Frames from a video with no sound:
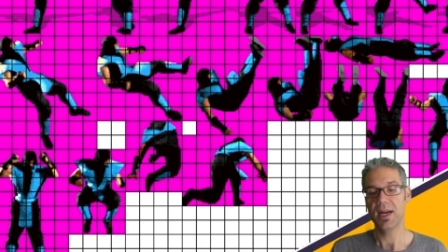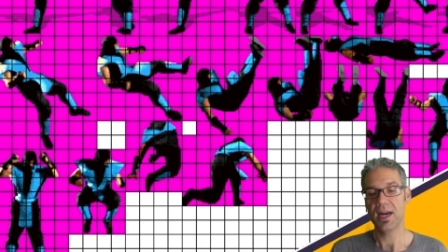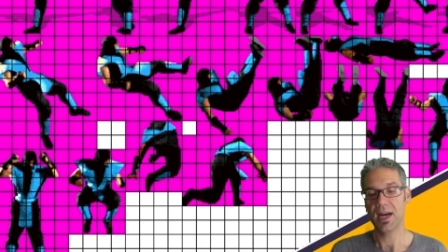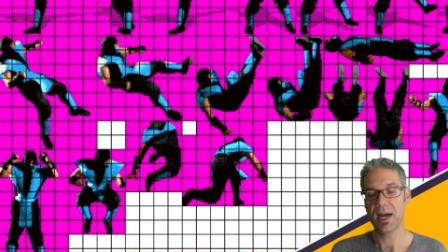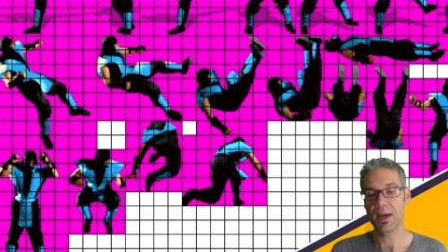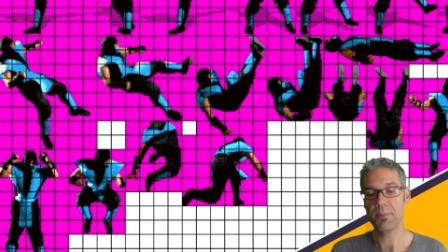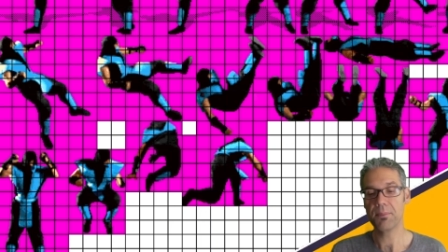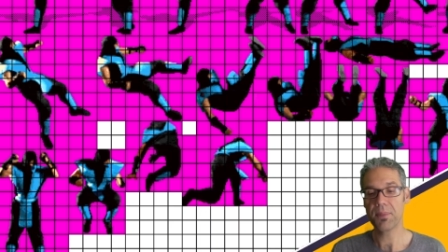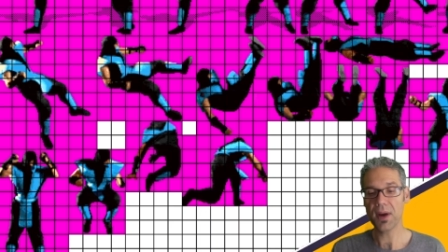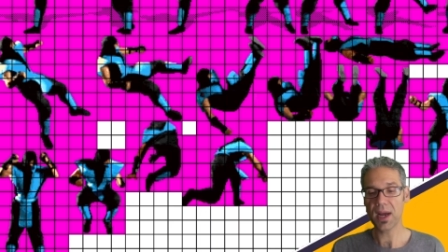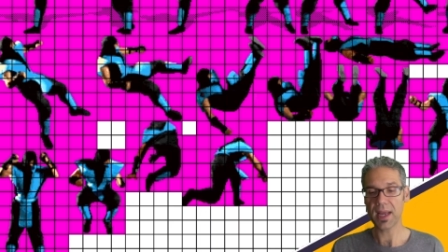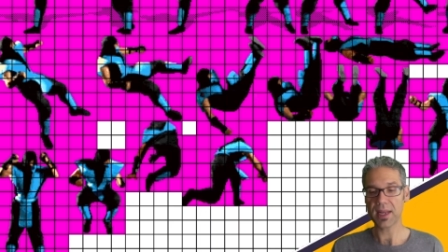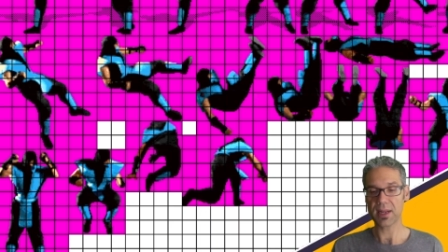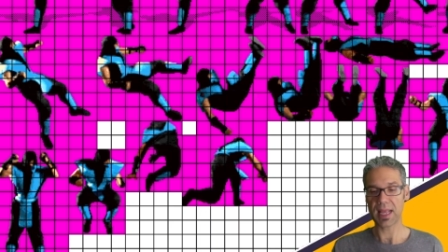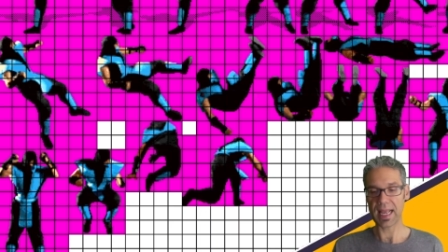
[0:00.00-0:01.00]

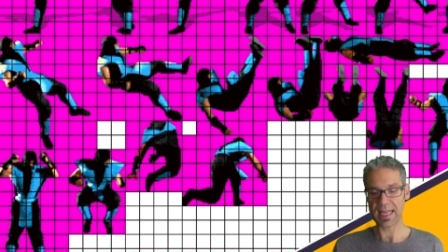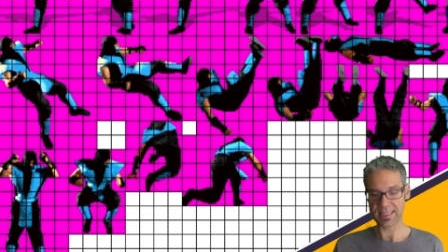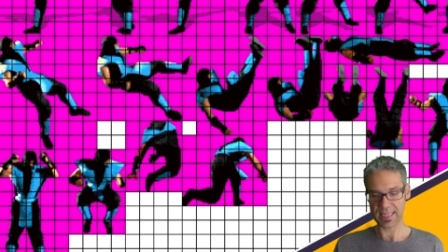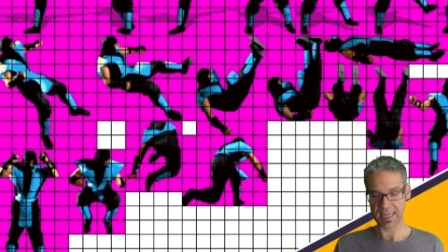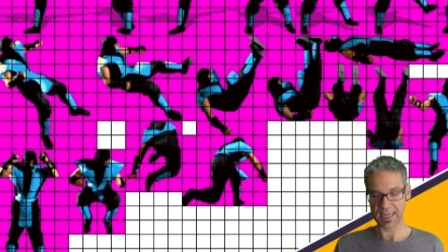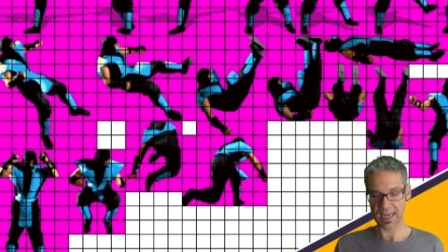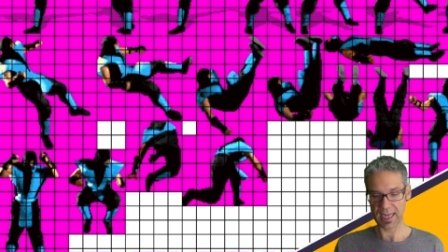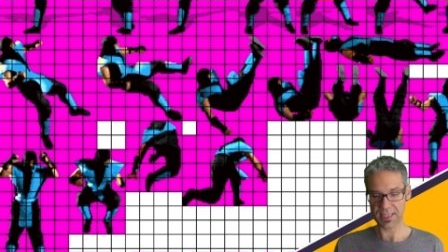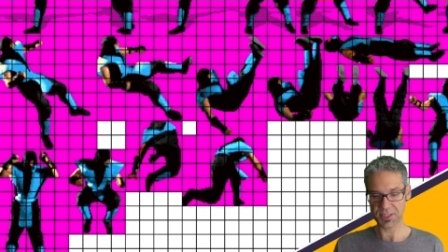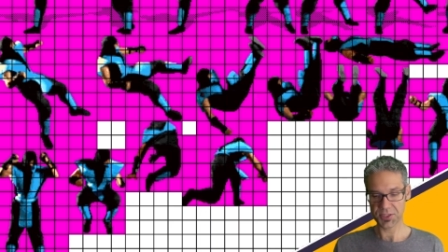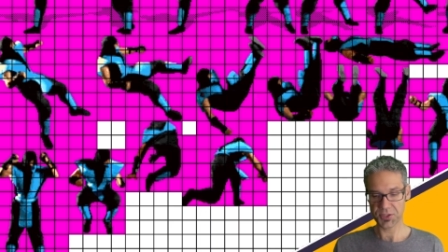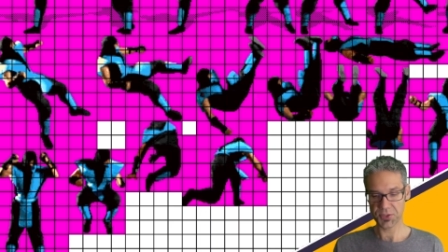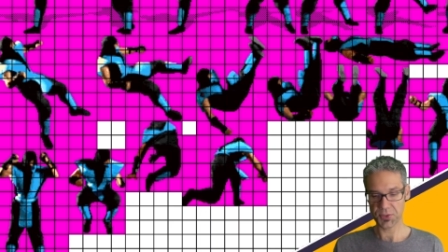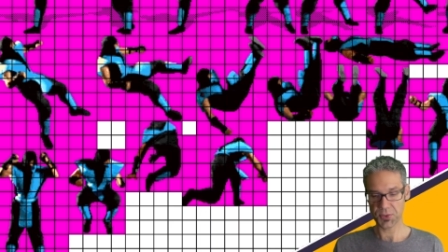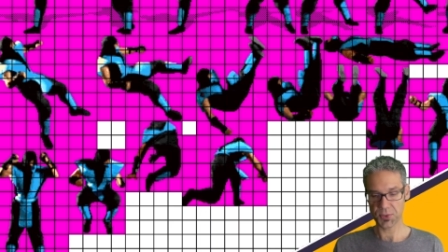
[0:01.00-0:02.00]
But as I got
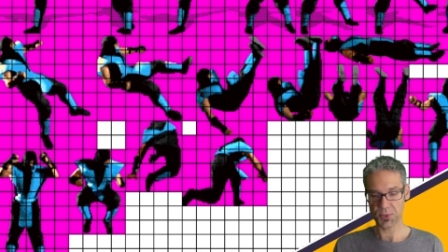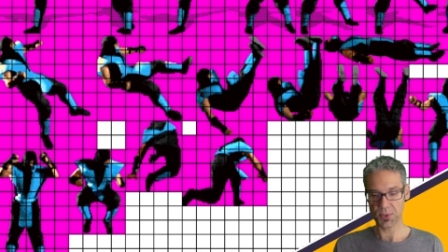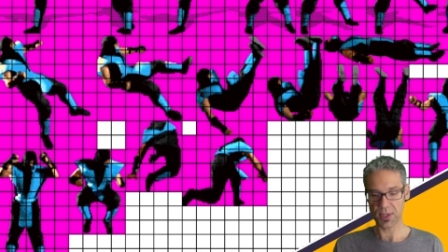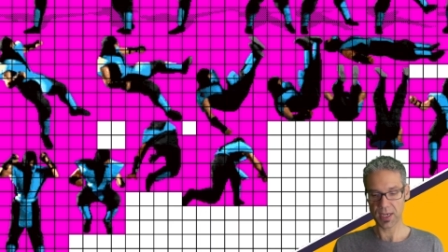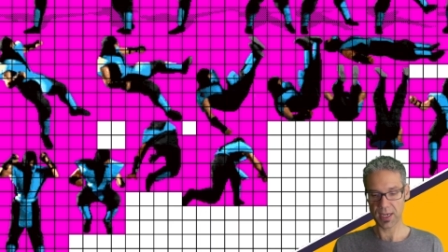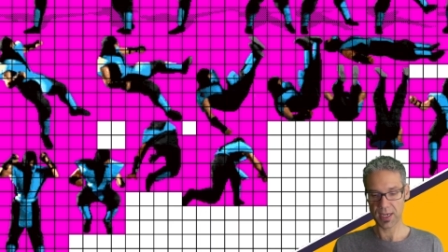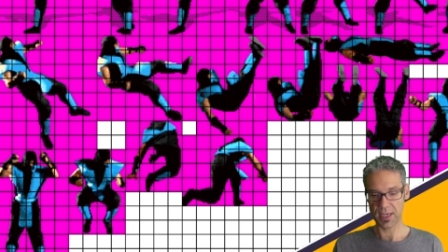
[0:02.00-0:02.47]
to